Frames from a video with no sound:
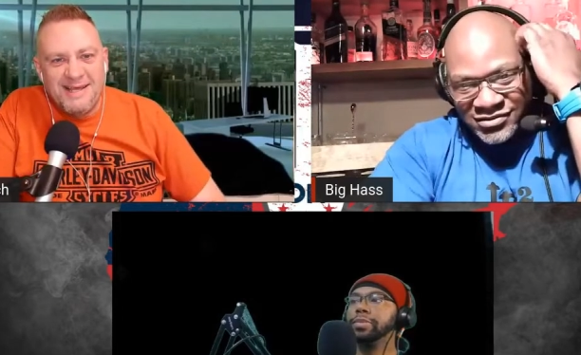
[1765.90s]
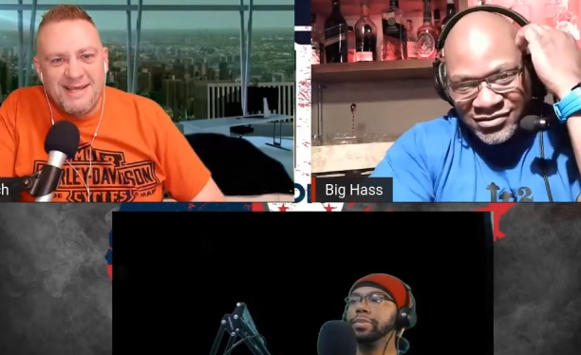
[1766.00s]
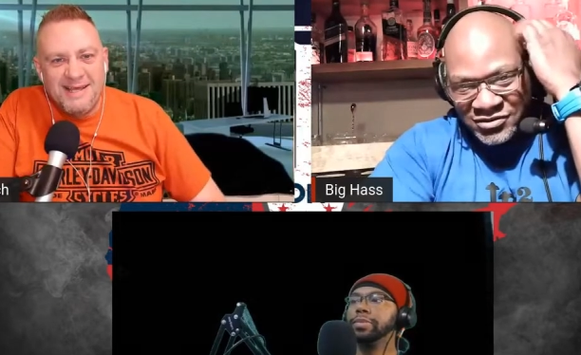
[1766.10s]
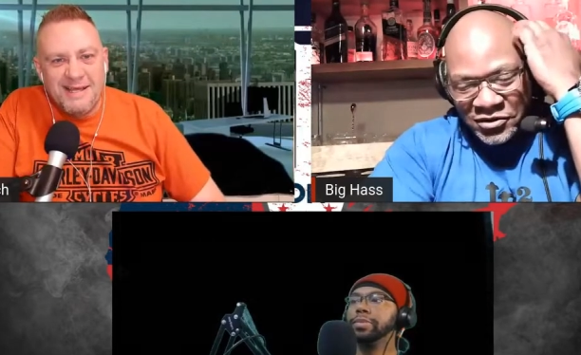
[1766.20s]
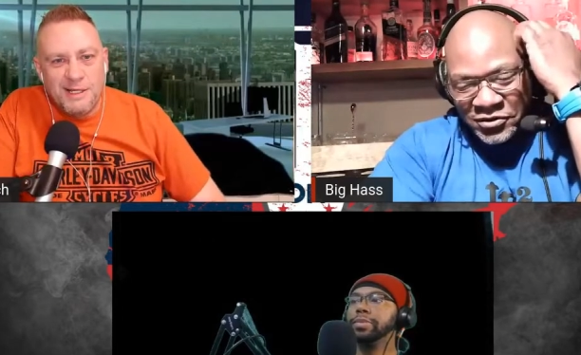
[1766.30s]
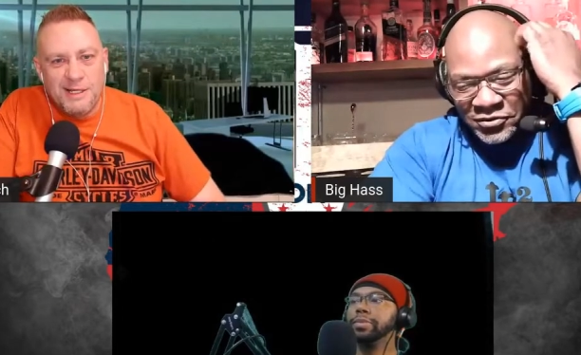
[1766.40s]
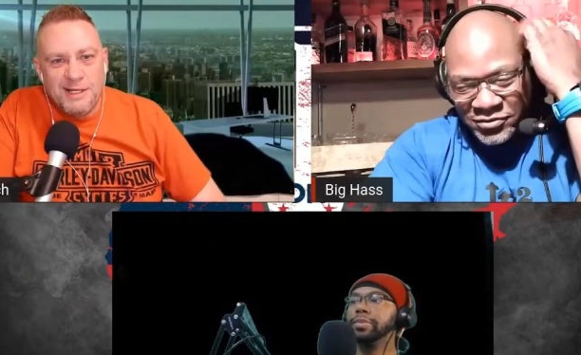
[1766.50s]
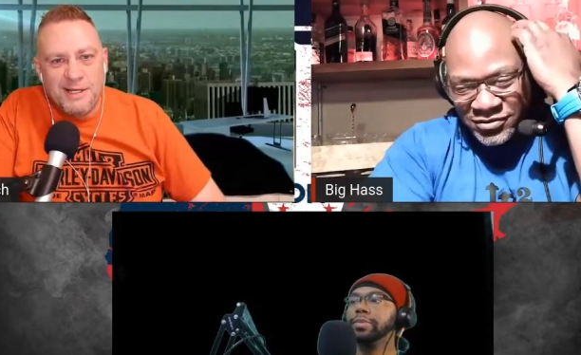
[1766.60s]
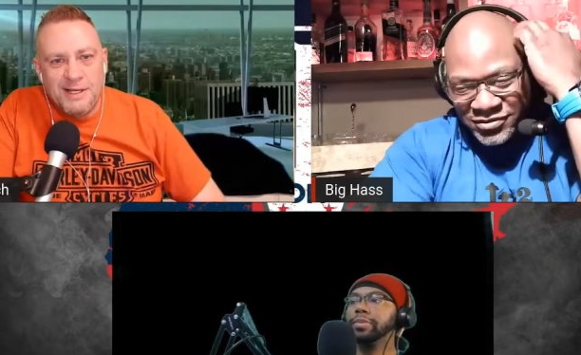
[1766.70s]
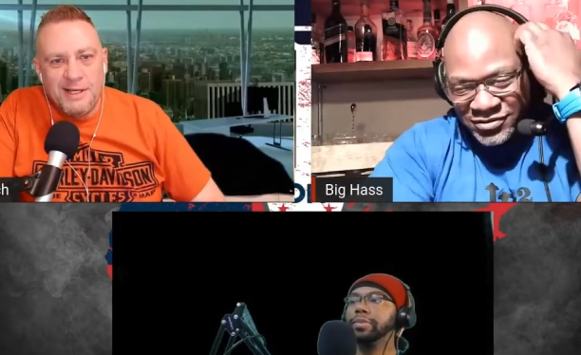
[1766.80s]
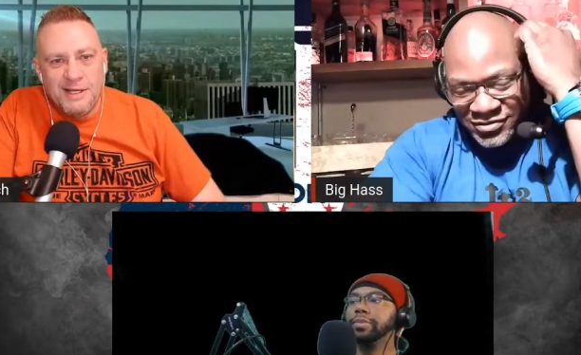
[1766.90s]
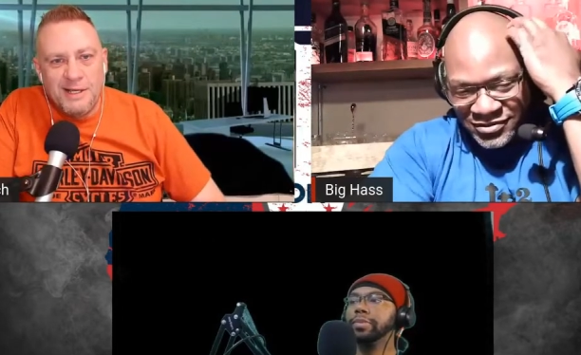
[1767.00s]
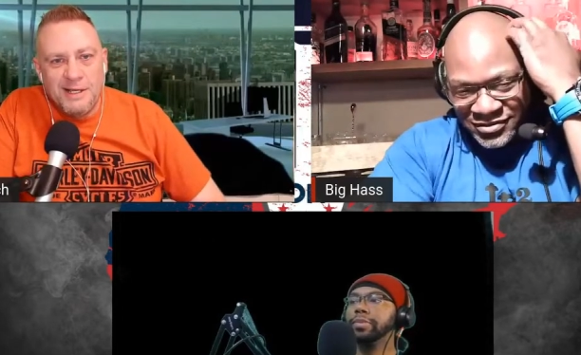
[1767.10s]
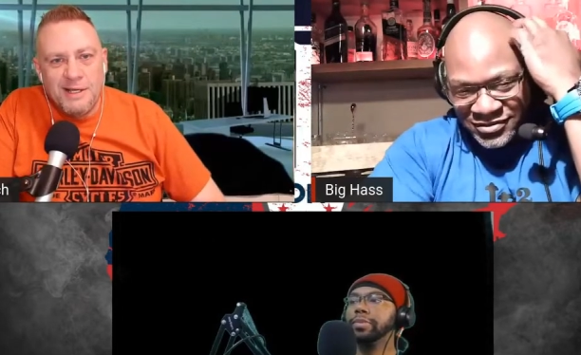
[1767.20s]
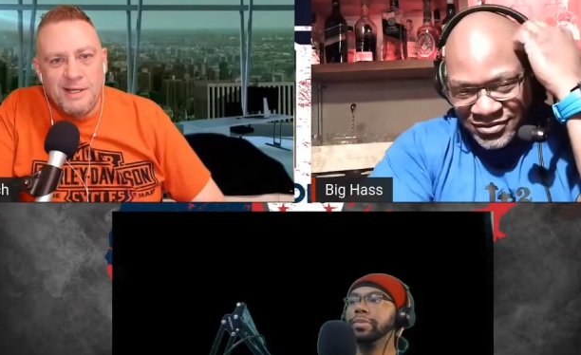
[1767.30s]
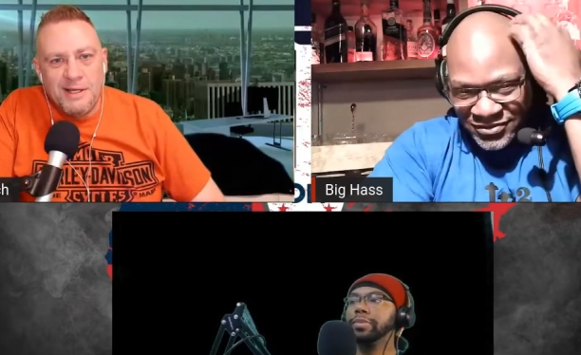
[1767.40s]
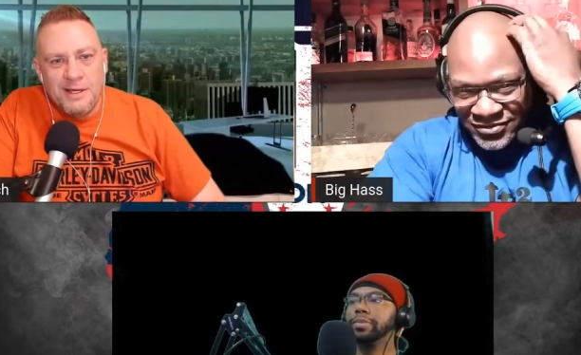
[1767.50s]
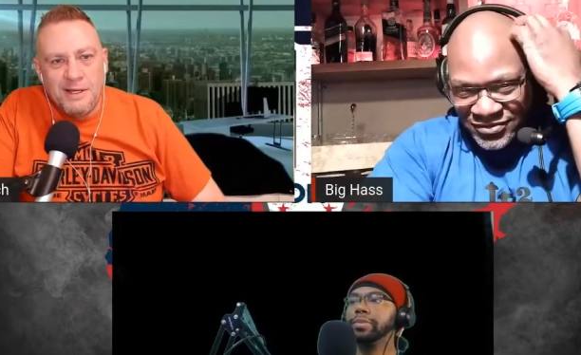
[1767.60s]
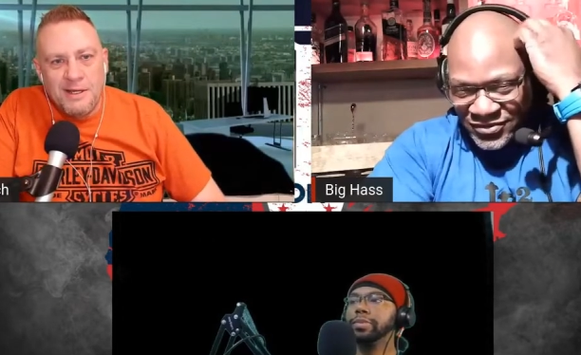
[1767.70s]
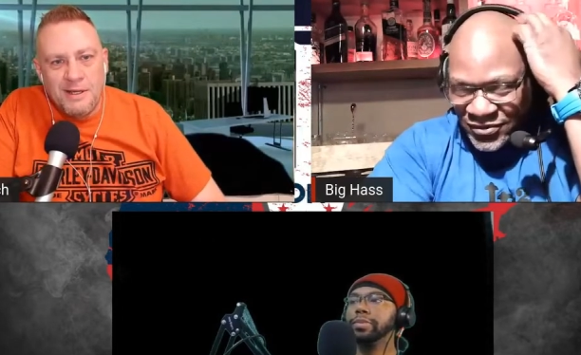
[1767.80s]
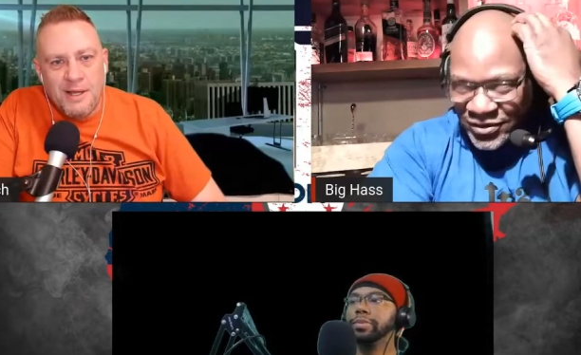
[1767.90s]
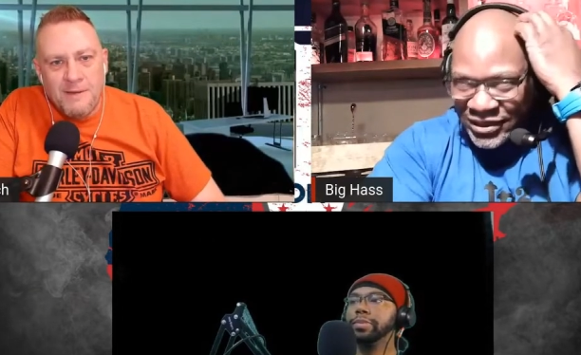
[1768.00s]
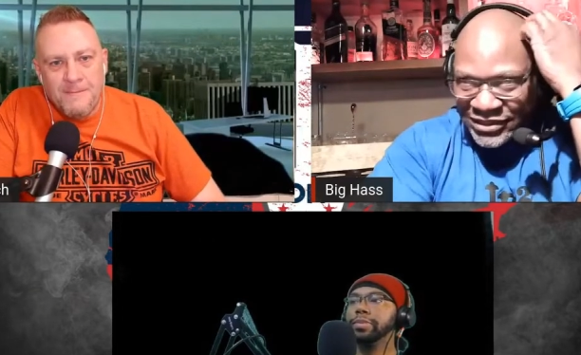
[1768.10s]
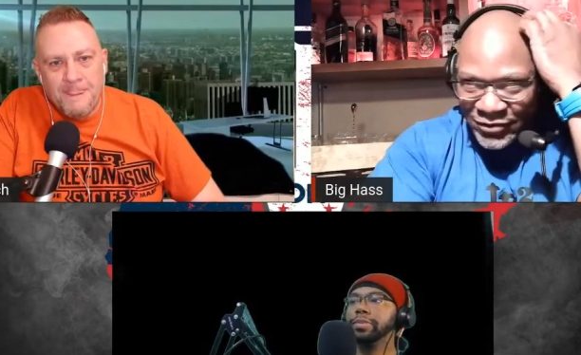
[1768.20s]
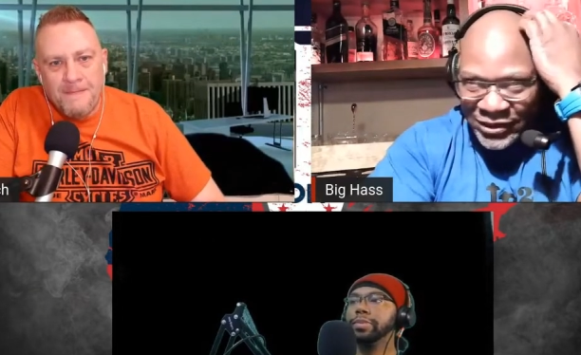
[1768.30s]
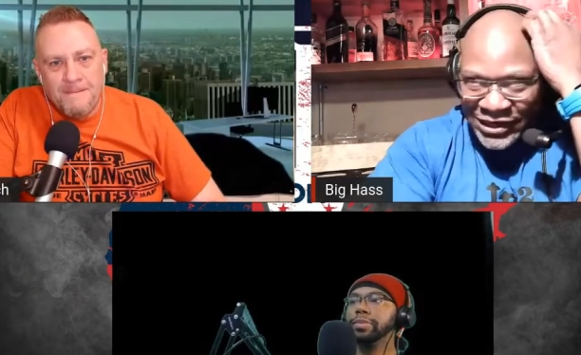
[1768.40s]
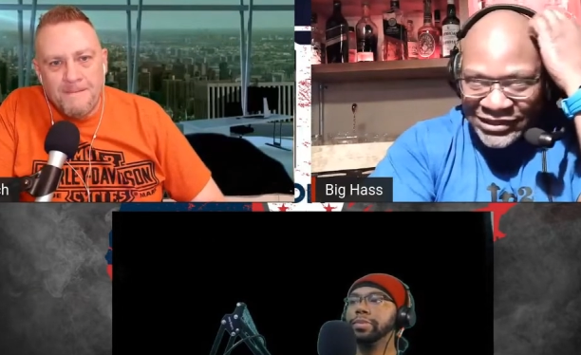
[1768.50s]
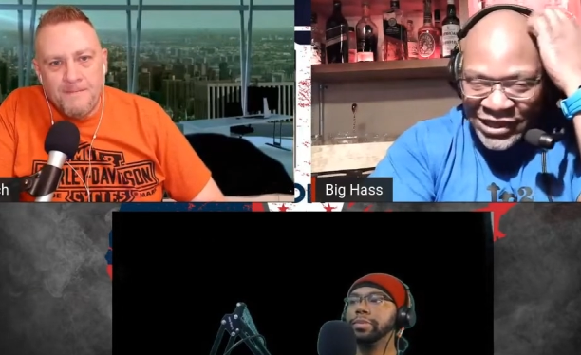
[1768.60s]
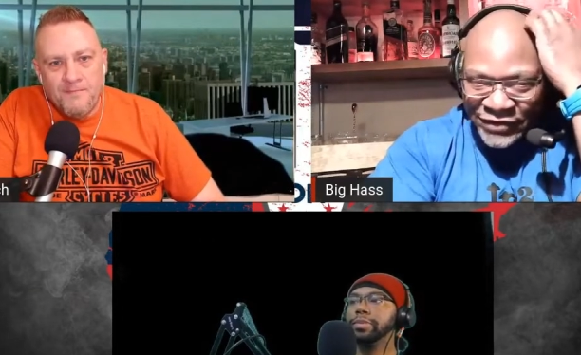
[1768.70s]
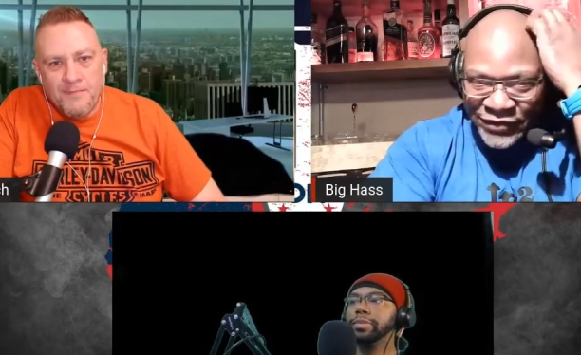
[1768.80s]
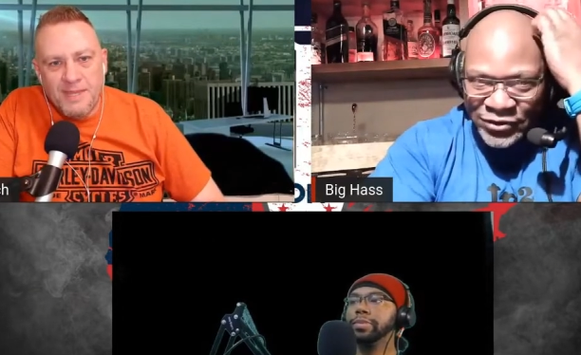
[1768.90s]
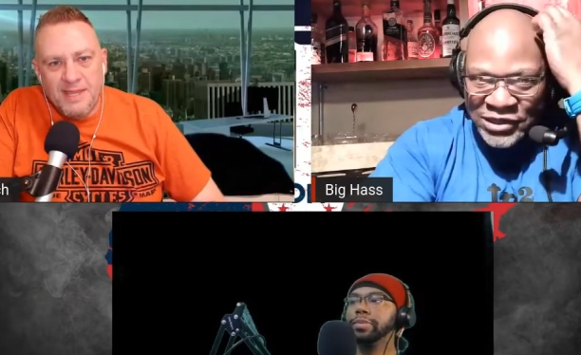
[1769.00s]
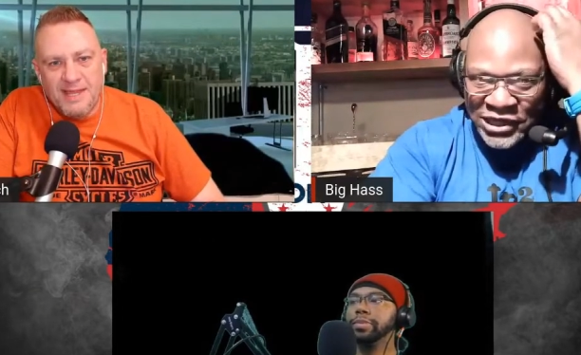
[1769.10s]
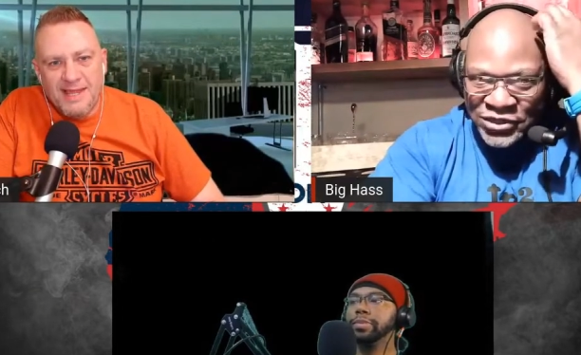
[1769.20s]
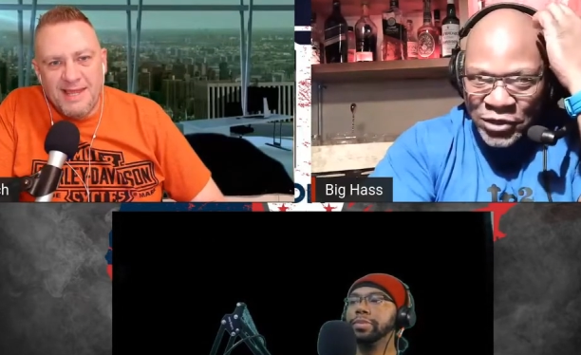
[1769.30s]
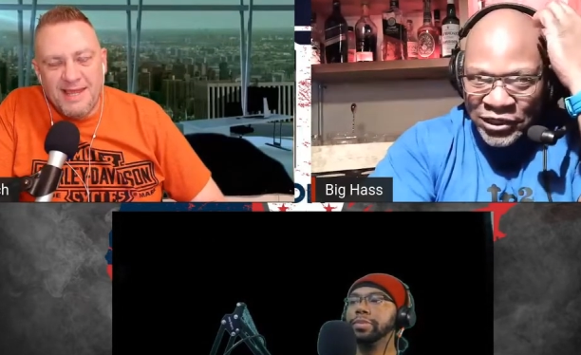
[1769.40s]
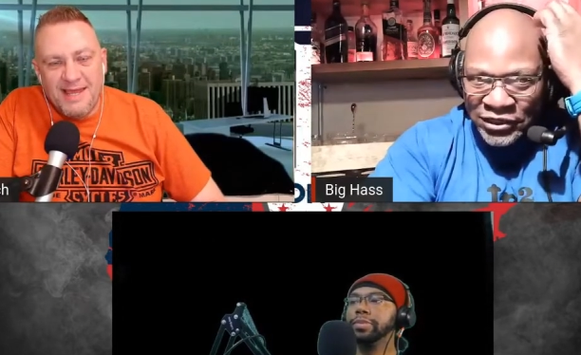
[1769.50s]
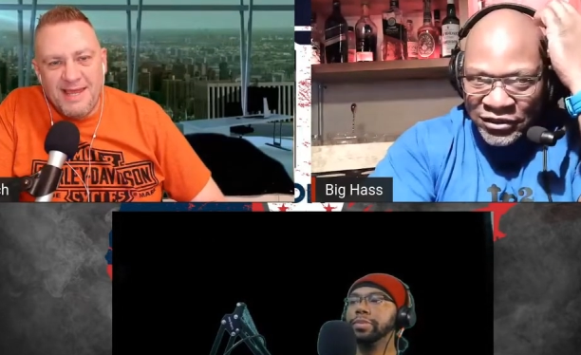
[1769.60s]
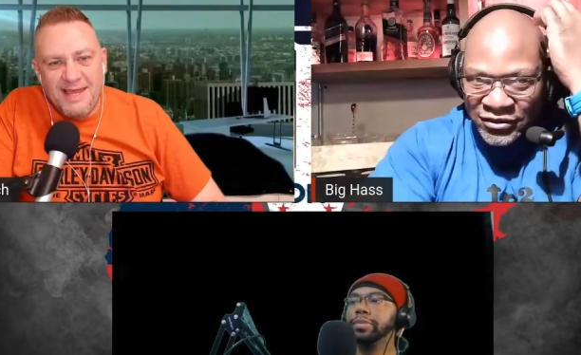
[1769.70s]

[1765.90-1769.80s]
Speaker 1: You know. What do they what do they think of interstate trucking?